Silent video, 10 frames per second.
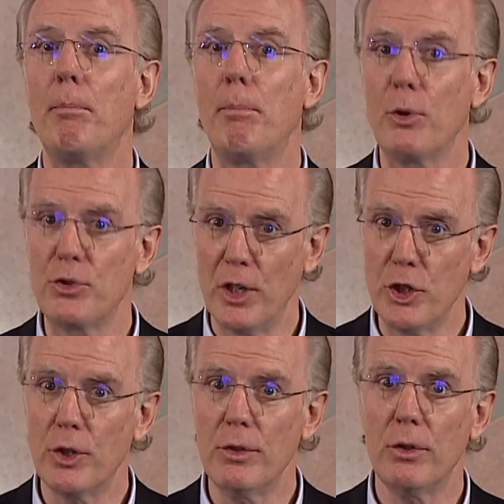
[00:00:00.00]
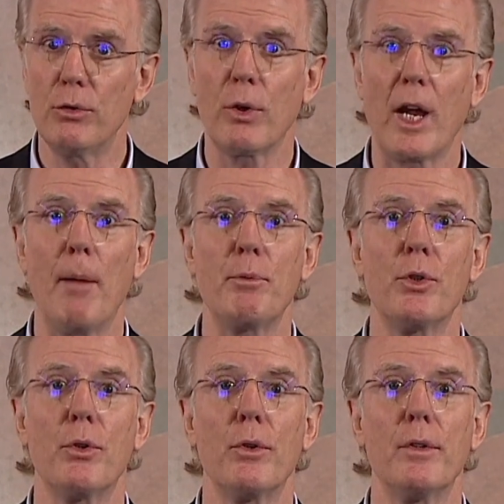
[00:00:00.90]
positioned to
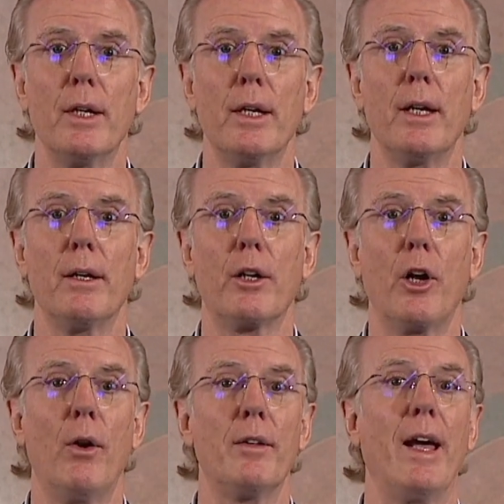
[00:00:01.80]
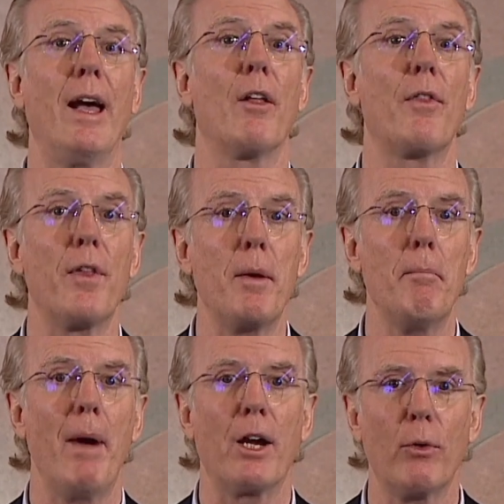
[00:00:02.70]
capture the current healthy
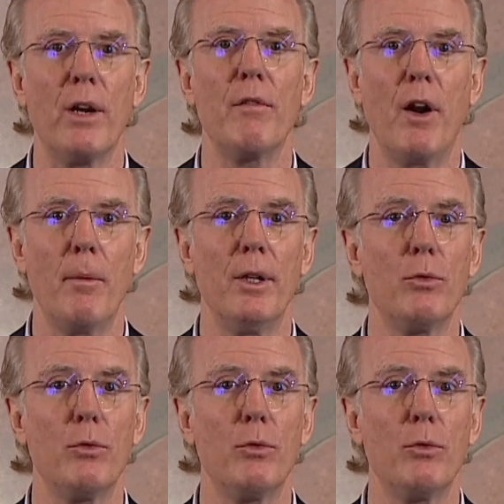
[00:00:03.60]
macro environment,